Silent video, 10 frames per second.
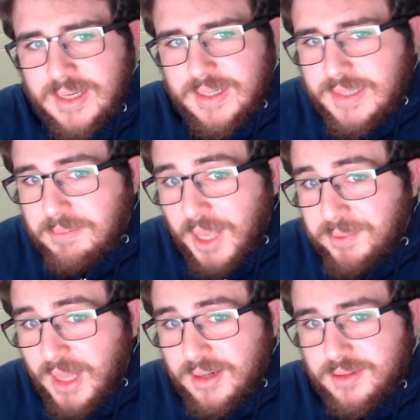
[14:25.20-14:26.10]
Sometime
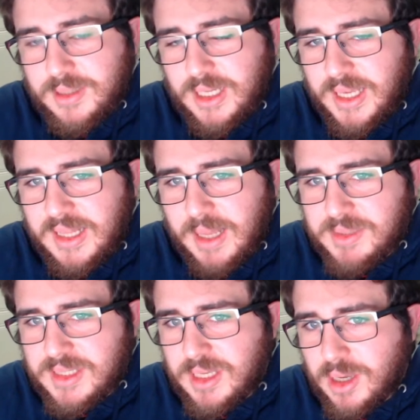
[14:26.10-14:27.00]
later, the GitHub
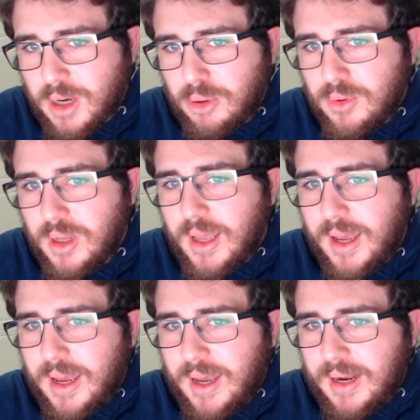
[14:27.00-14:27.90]
CEO,
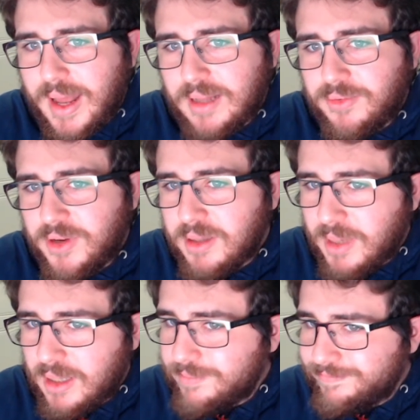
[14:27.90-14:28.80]
Nat
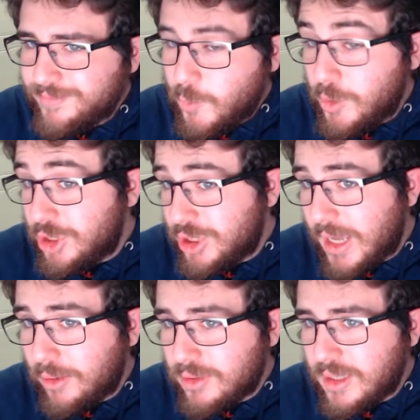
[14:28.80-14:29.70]
Friedman, reached
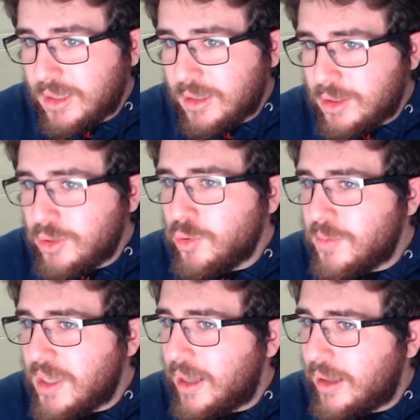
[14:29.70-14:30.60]
out in the
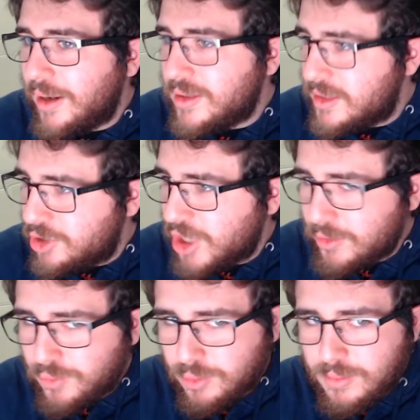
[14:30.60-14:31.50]
YouTube DL IRC
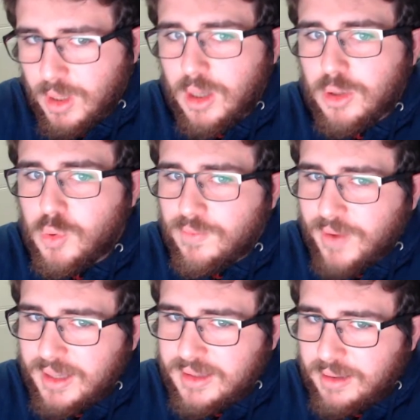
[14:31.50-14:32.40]
chatroom to
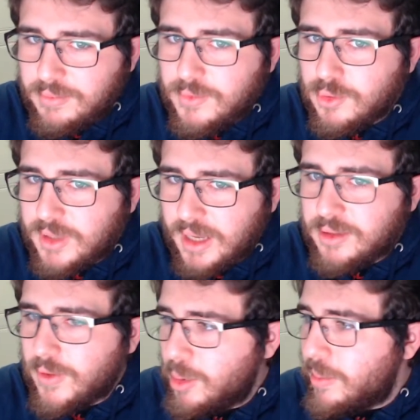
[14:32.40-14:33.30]
invite them to take
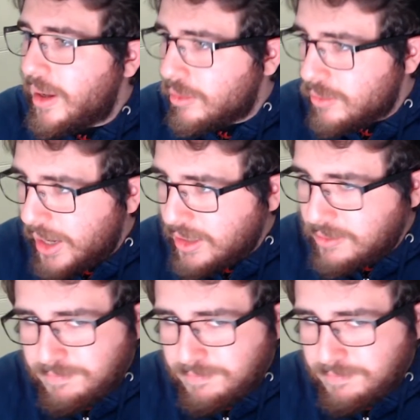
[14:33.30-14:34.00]
the repo back online.